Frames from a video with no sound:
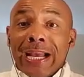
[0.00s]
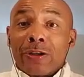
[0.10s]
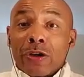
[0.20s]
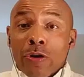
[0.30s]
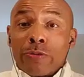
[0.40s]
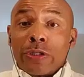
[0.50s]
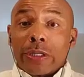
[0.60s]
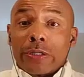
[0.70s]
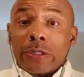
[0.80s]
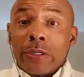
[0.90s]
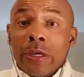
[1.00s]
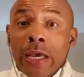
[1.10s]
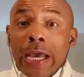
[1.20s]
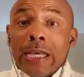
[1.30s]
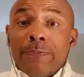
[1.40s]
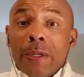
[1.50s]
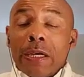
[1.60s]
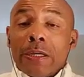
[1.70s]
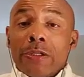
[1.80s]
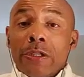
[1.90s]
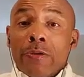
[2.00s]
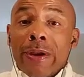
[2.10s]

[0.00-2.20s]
and curses? It's because